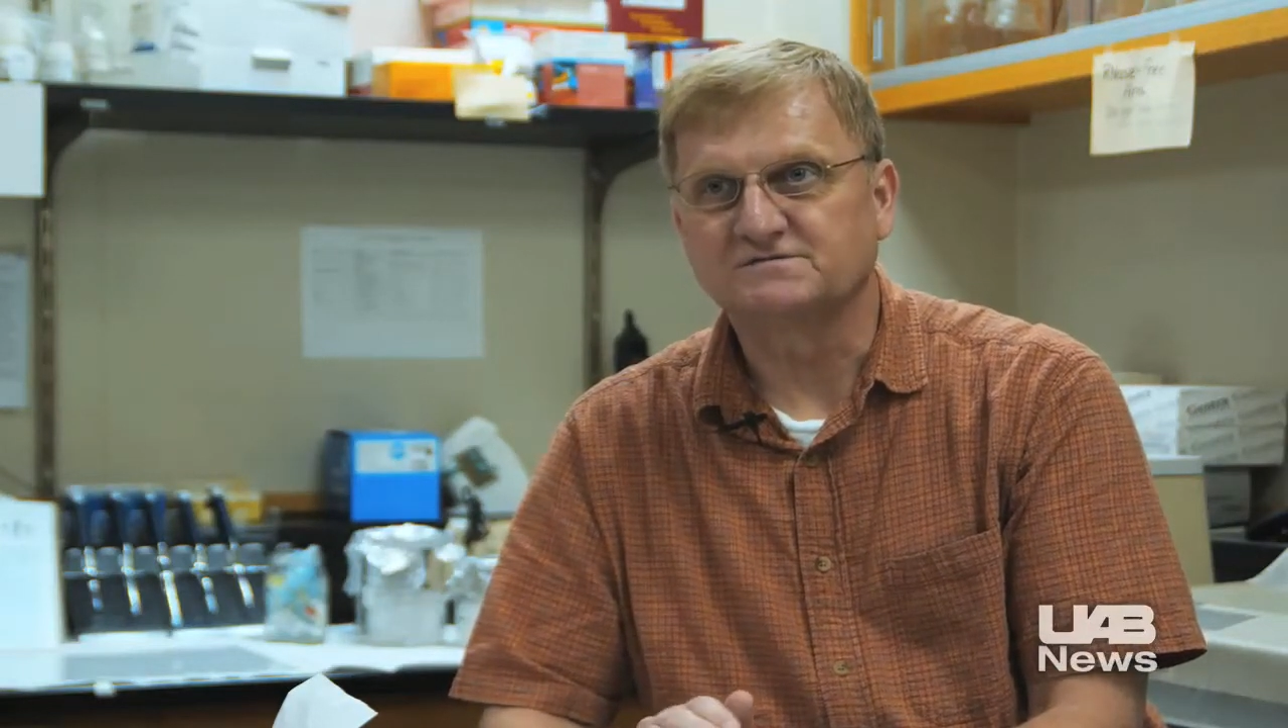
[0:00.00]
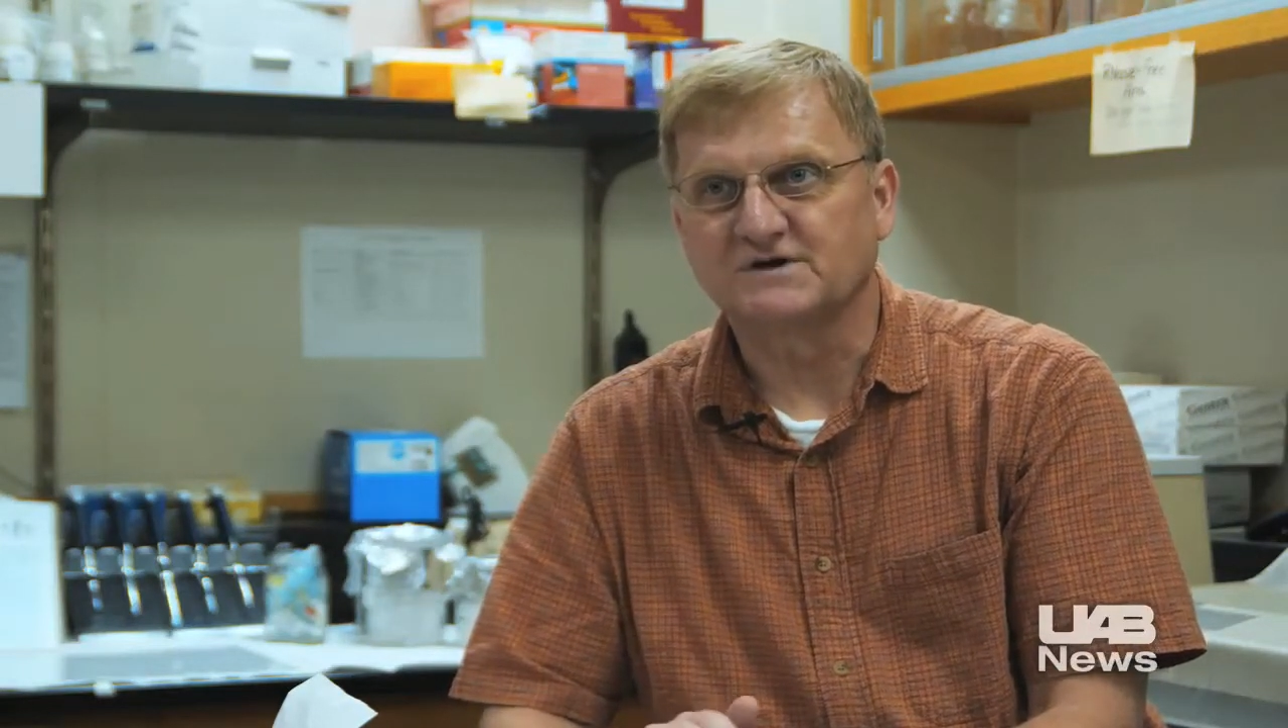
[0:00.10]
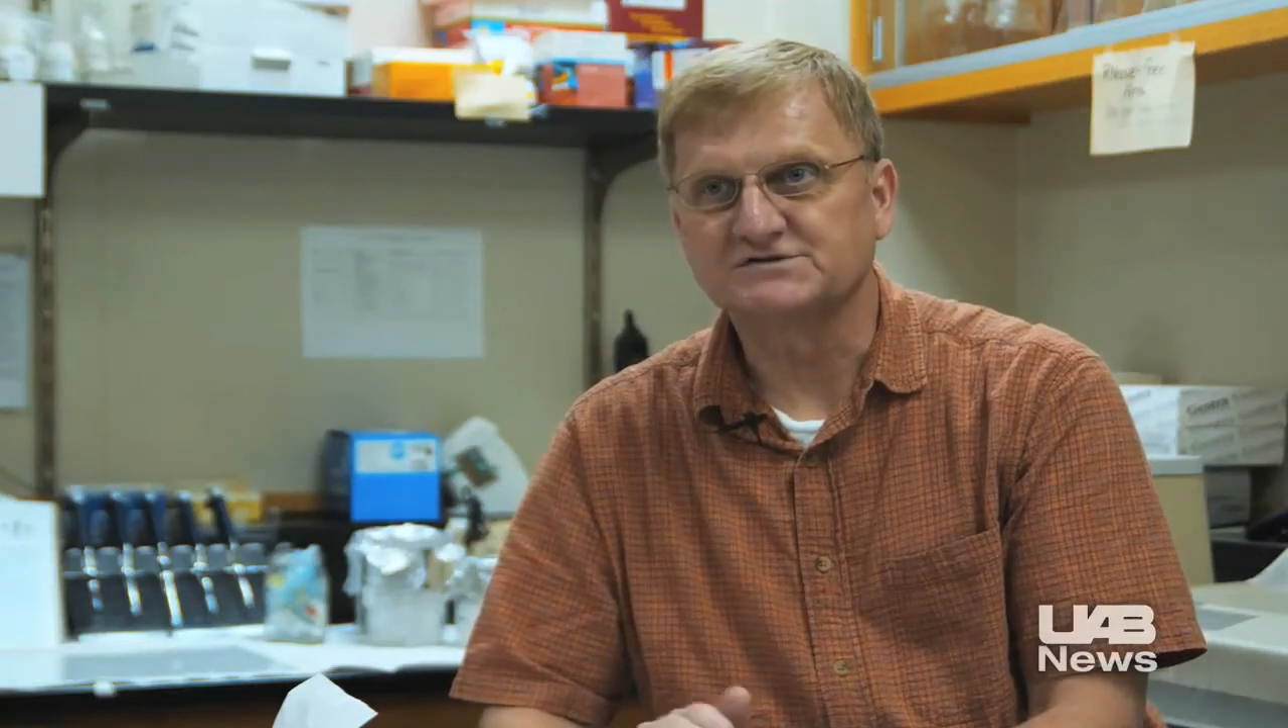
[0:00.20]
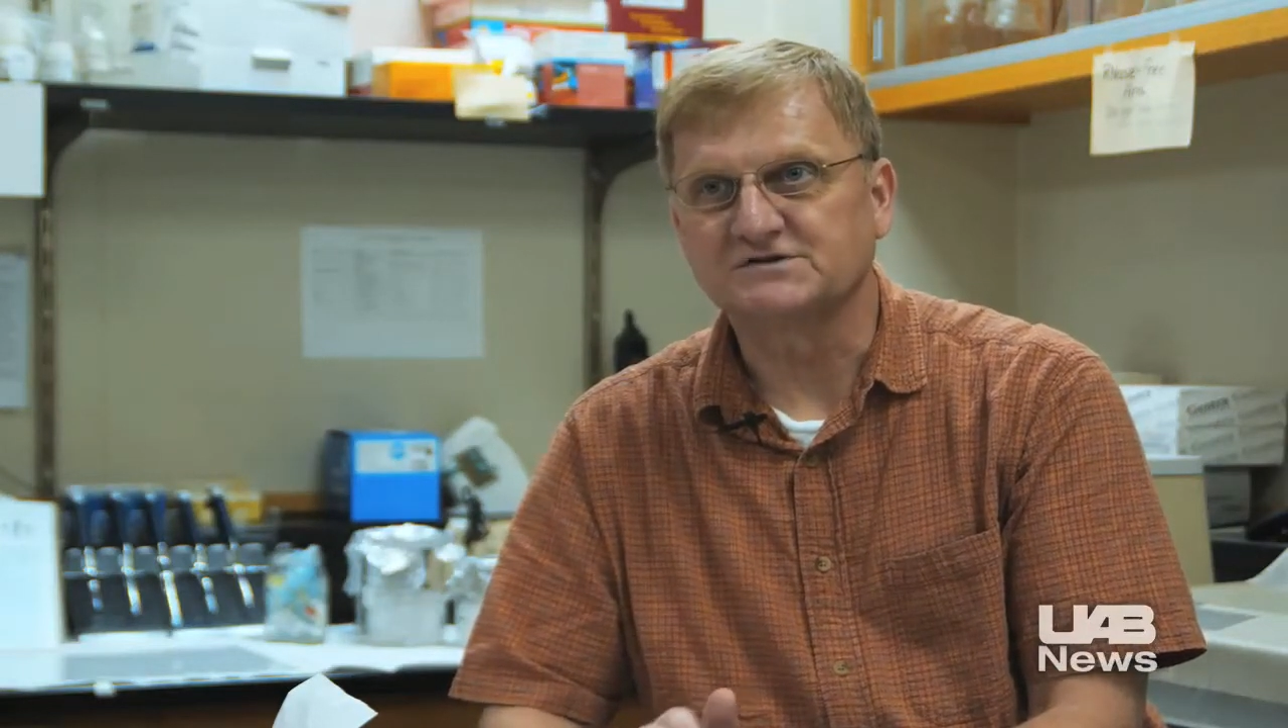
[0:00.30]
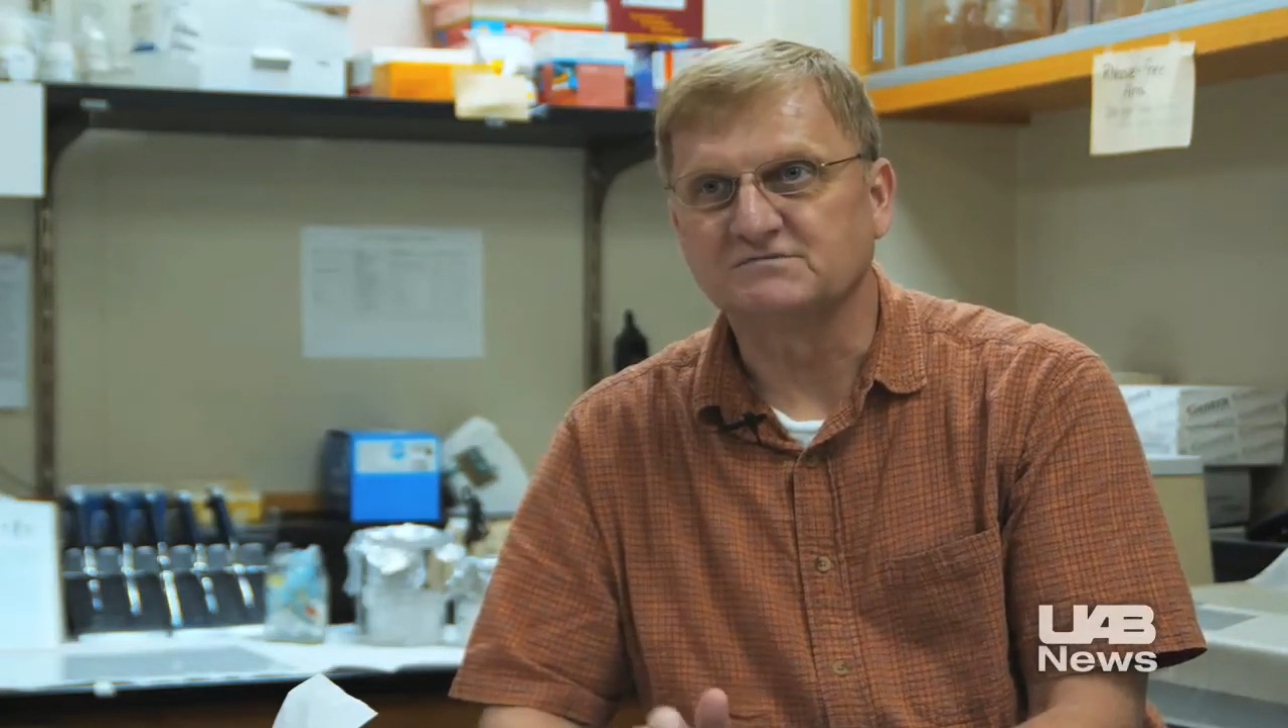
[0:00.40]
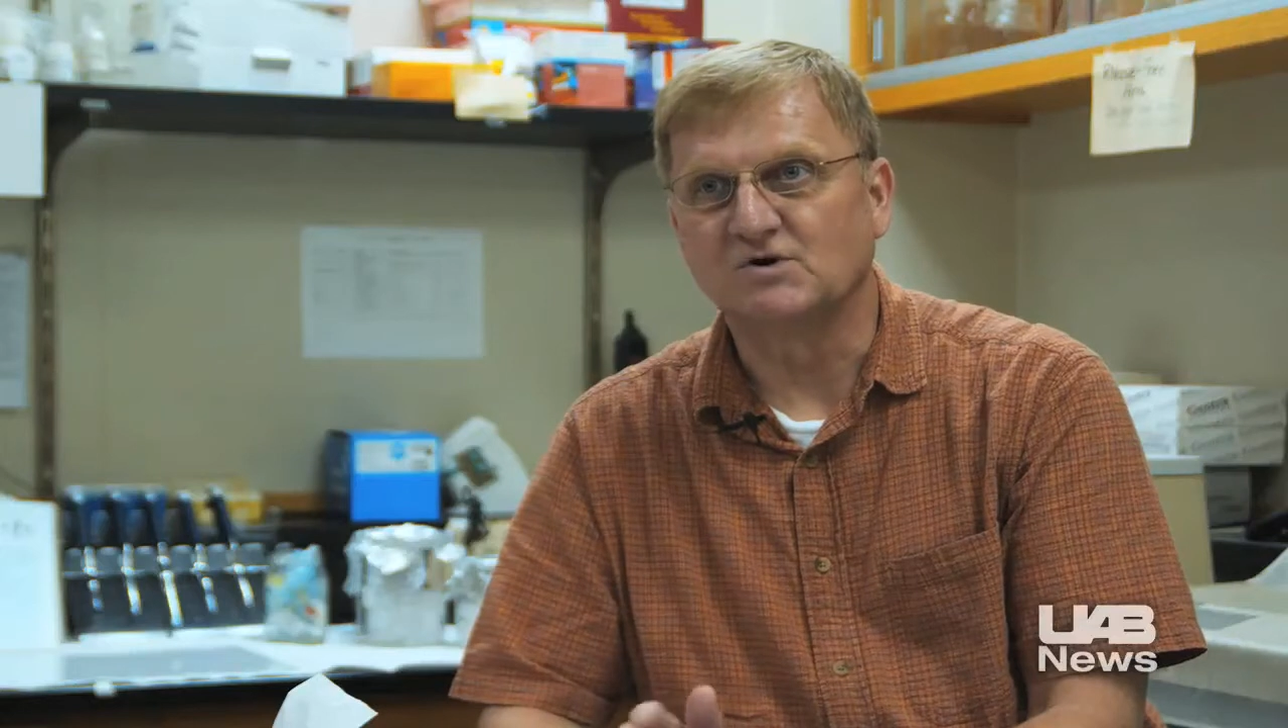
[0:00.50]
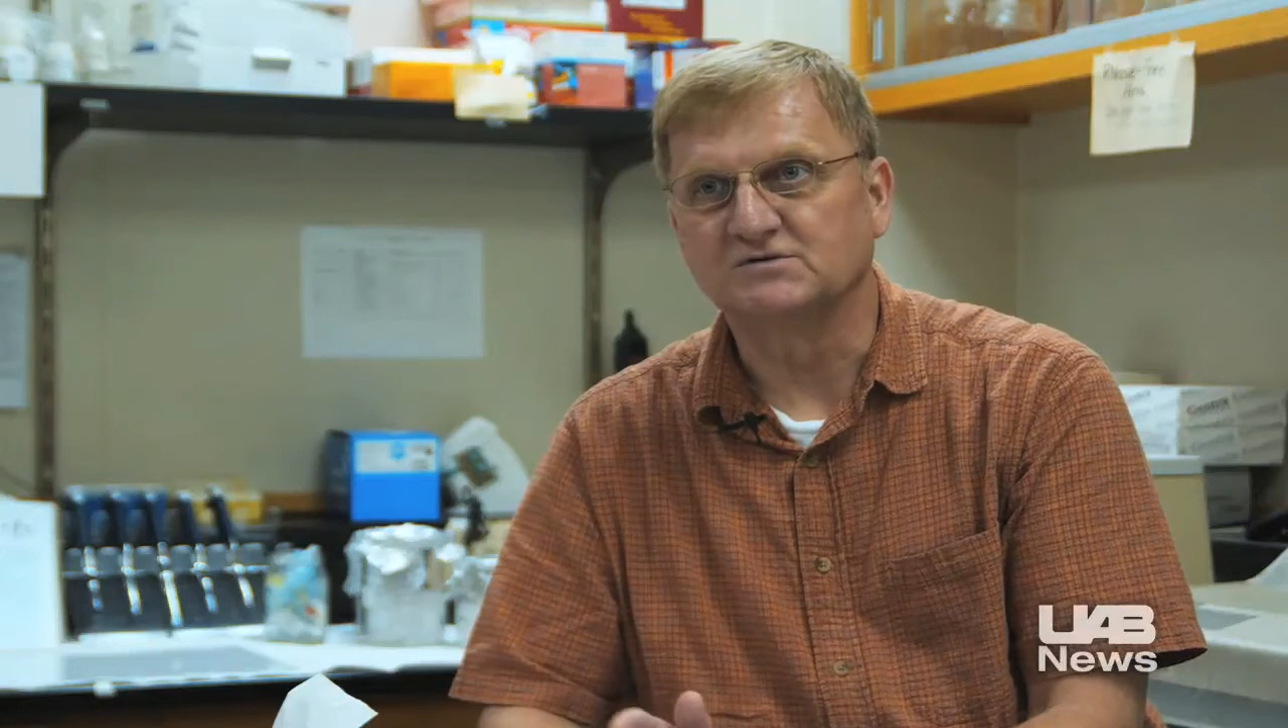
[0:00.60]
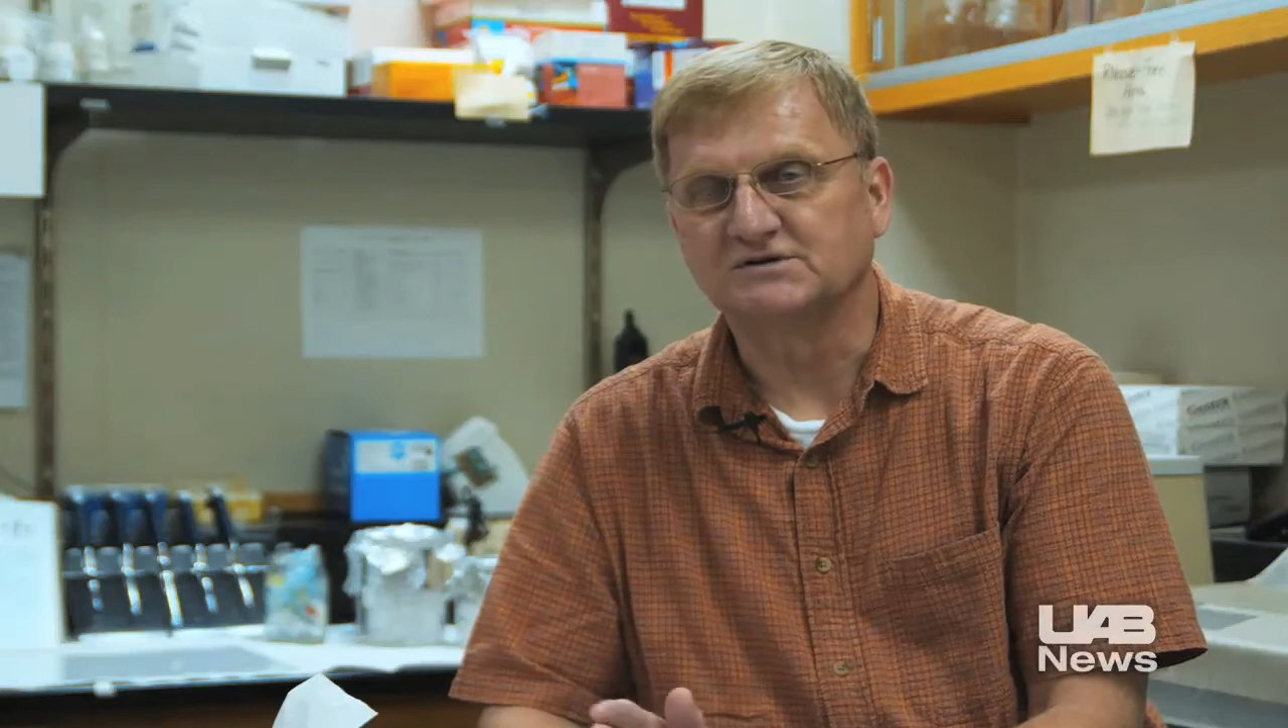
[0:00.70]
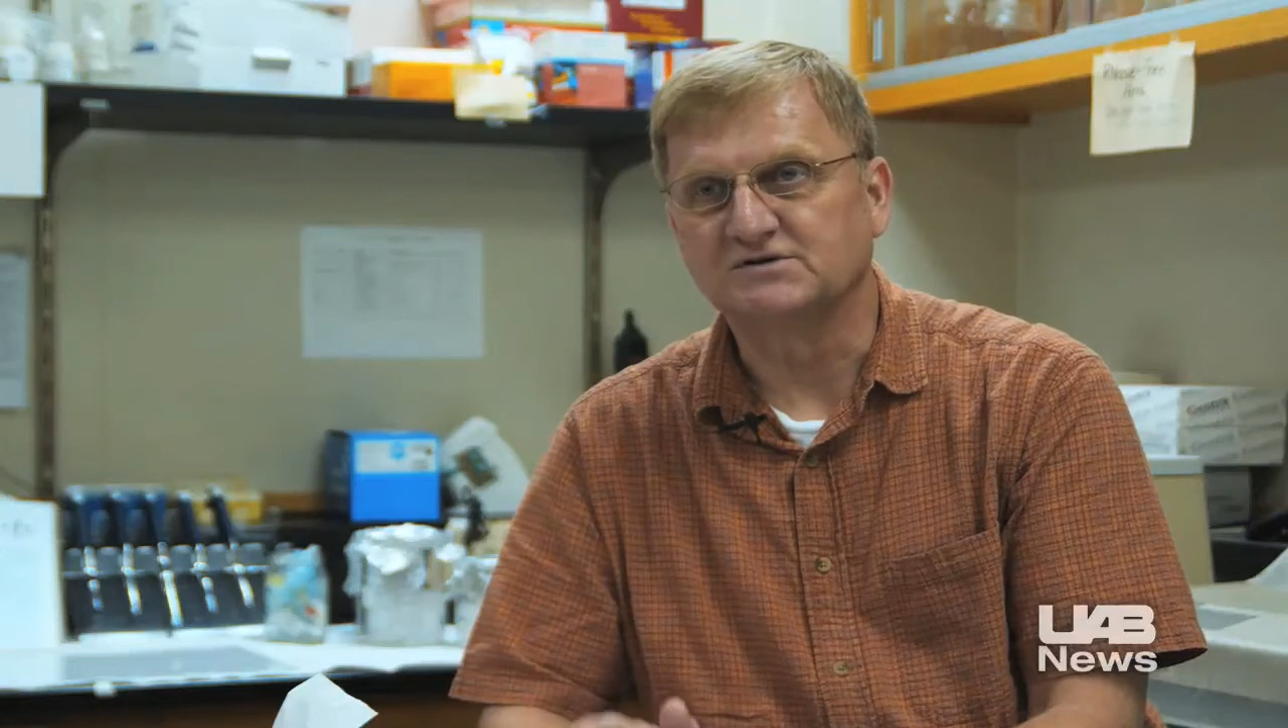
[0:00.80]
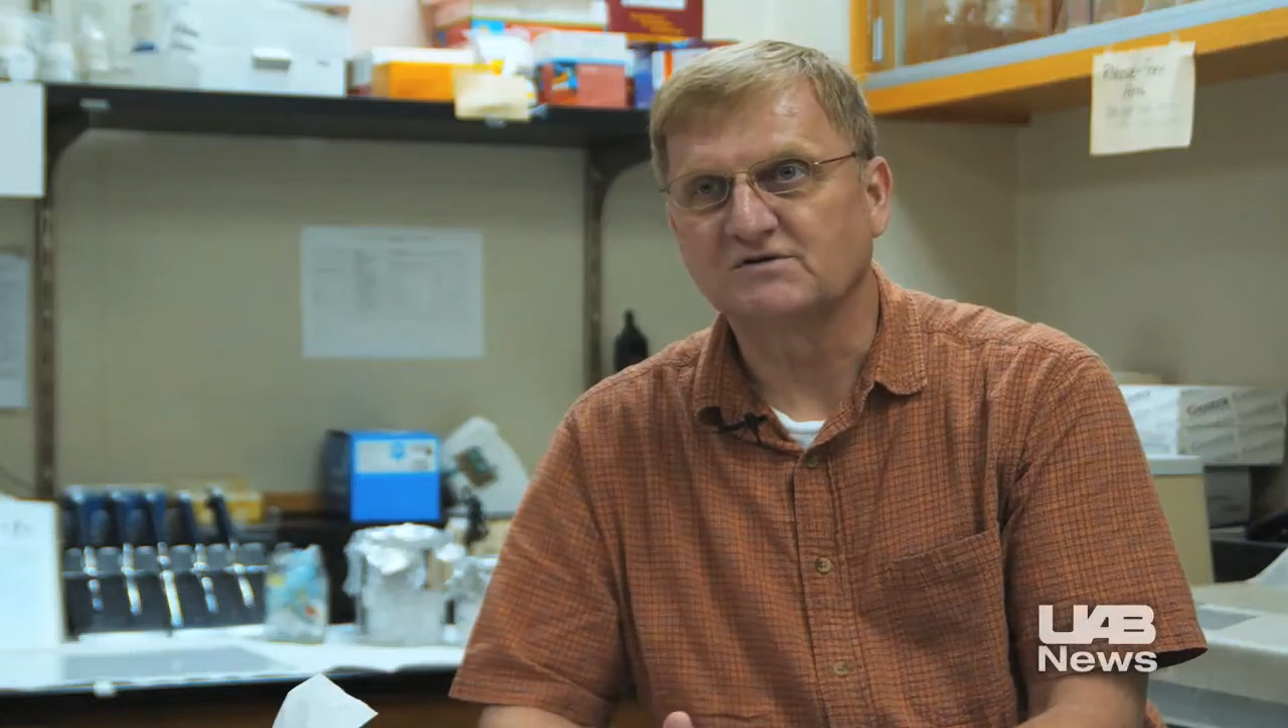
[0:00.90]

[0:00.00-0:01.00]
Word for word: freshly molted